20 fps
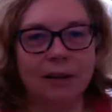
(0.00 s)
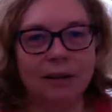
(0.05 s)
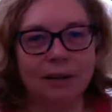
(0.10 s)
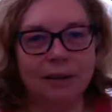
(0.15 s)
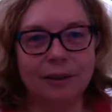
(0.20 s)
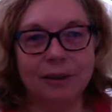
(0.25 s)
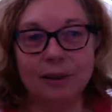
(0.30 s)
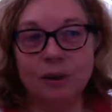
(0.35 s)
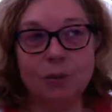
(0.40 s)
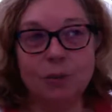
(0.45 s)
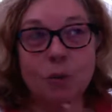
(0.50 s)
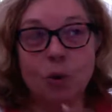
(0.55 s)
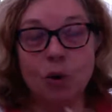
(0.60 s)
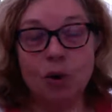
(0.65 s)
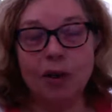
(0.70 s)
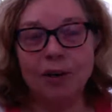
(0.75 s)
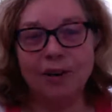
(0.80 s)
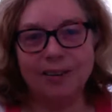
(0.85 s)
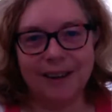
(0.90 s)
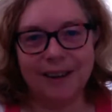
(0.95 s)
There's more
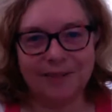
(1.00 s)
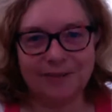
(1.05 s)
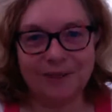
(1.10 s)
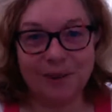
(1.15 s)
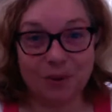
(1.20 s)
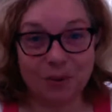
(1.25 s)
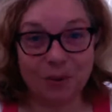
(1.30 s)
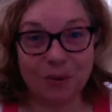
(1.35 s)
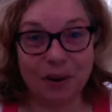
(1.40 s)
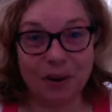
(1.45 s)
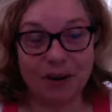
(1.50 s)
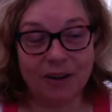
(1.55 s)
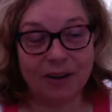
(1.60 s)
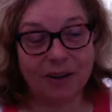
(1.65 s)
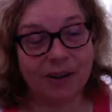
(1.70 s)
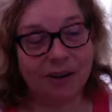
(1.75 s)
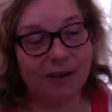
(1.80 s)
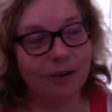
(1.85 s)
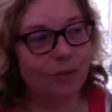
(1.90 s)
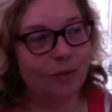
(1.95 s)
than enough to go around,
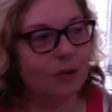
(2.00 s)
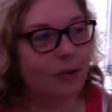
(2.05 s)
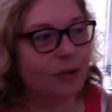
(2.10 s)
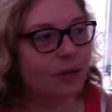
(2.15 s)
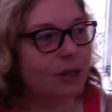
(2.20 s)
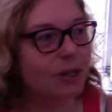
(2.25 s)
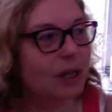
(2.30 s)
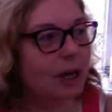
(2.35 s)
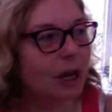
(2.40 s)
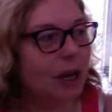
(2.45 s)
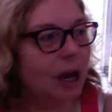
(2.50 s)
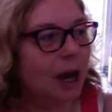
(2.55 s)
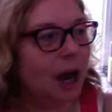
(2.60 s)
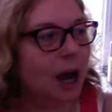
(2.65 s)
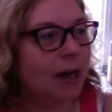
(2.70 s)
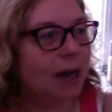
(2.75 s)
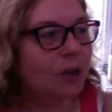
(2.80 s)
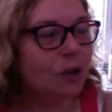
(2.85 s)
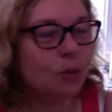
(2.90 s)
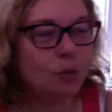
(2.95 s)
in other words.
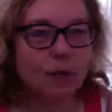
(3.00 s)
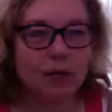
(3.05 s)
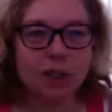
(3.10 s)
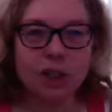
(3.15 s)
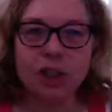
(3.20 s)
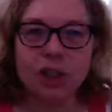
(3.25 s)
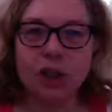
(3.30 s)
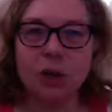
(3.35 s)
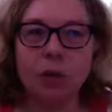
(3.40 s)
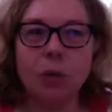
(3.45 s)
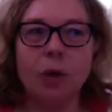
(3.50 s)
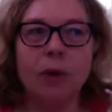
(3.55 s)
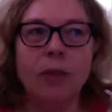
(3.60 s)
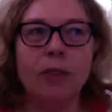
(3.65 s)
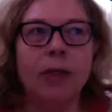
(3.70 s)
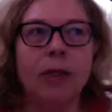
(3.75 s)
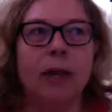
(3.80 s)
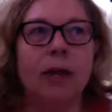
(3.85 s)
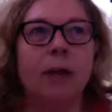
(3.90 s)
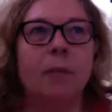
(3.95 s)
I do want to share one
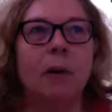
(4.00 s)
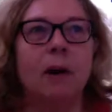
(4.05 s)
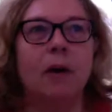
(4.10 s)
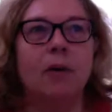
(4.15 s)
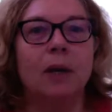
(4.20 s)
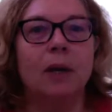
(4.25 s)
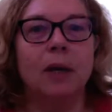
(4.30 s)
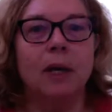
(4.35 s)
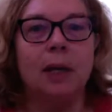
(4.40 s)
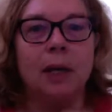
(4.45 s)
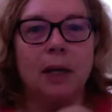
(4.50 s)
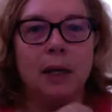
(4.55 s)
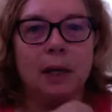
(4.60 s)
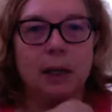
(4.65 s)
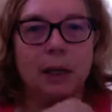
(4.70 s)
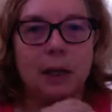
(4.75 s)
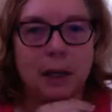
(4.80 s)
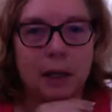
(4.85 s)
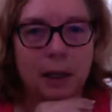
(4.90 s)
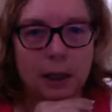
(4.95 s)
thing about
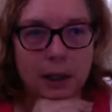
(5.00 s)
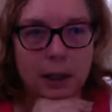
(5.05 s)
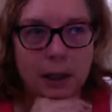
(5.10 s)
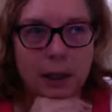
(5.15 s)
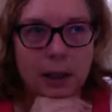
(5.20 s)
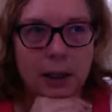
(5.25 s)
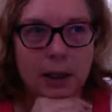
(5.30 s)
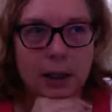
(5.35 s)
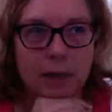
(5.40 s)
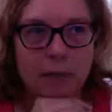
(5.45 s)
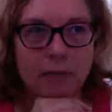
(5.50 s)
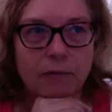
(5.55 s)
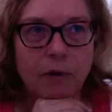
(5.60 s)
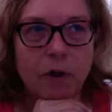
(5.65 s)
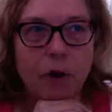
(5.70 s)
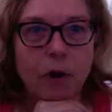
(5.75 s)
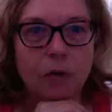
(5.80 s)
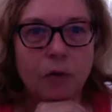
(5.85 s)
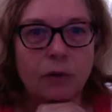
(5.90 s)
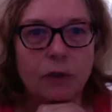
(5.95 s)
getting
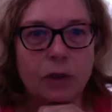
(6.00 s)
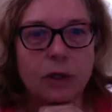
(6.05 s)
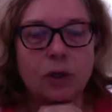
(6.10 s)
involved